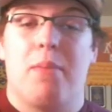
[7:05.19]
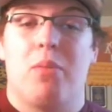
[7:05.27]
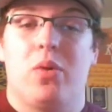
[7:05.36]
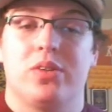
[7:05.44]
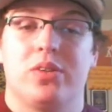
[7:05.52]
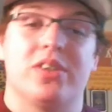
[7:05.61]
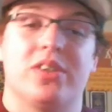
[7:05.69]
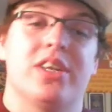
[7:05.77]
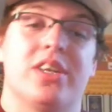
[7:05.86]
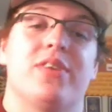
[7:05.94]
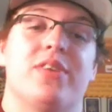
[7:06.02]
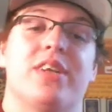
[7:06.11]
Bortles couldn't
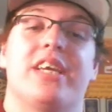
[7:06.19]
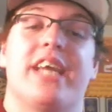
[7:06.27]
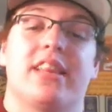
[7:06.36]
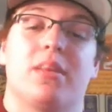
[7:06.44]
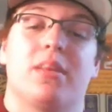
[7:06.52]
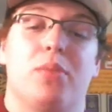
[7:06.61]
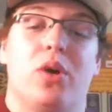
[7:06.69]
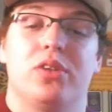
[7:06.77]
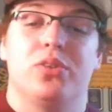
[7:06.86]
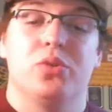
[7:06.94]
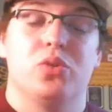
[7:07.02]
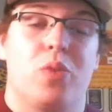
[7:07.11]
even get the ball
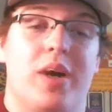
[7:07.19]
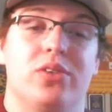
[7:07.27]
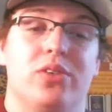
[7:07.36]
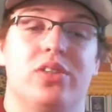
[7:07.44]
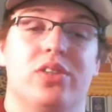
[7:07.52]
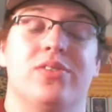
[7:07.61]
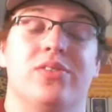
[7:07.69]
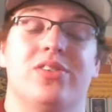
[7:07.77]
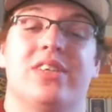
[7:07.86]
to his wide receivers,